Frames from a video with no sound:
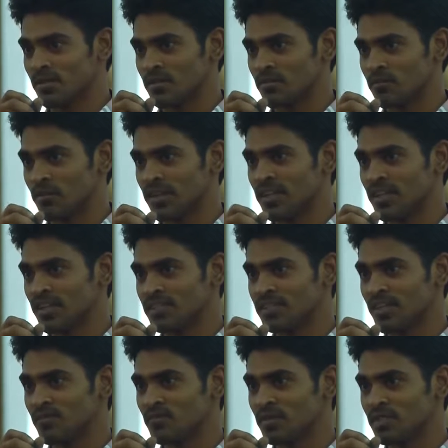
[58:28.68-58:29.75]
the
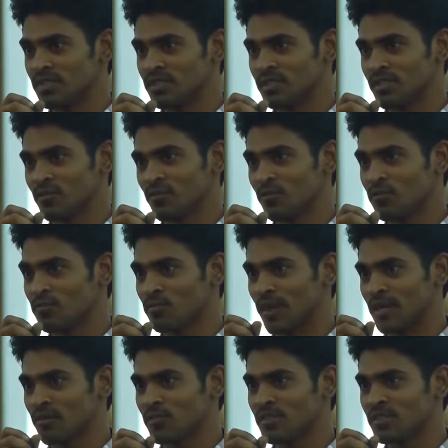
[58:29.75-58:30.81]
financial minister or
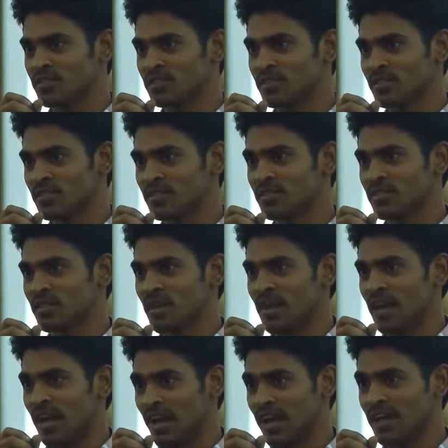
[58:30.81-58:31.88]
prime minister
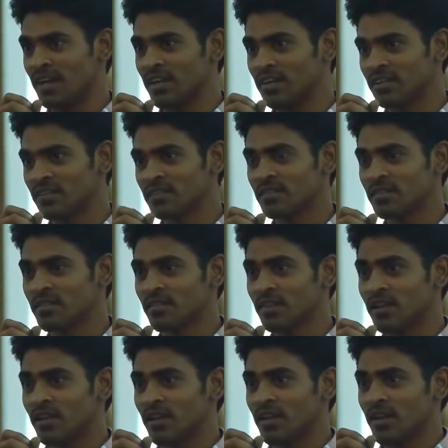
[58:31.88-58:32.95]
and
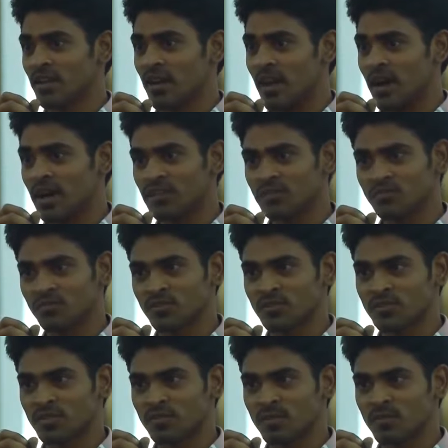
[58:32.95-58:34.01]
ask for
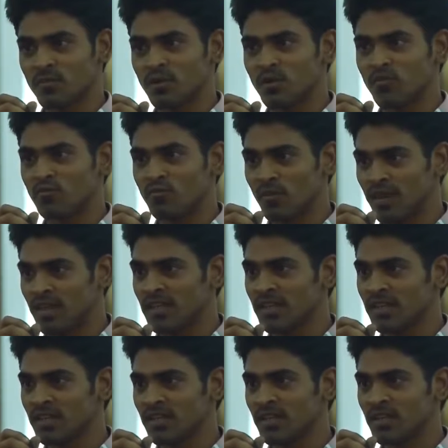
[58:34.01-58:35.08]
some amount of
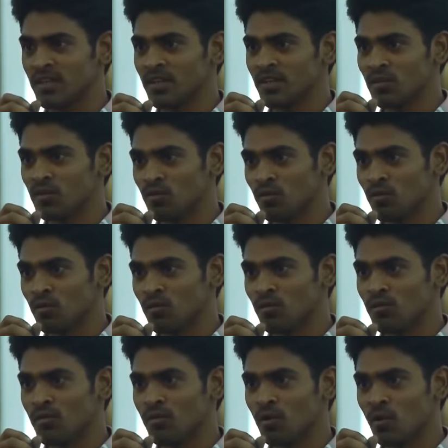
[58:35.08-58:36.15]
money to
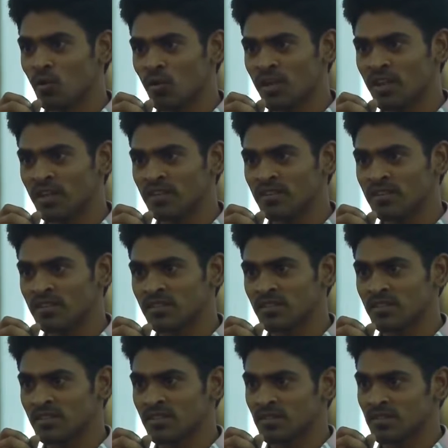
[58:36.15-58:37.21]
locate
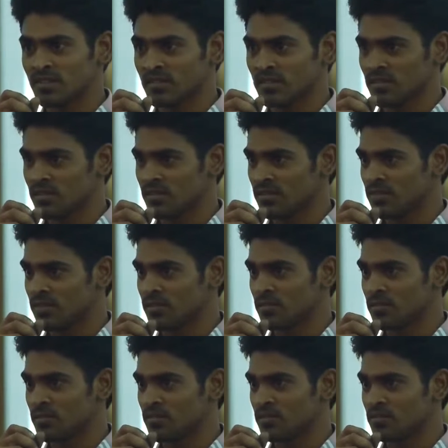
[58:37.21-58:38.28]

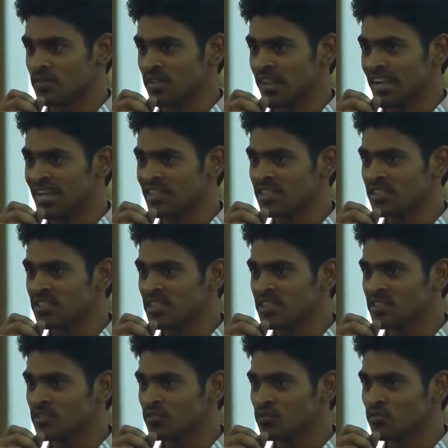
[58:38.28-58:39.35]
uh, the right
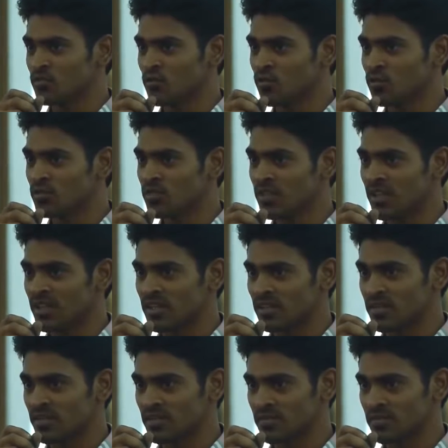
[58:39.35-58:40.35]
education schools like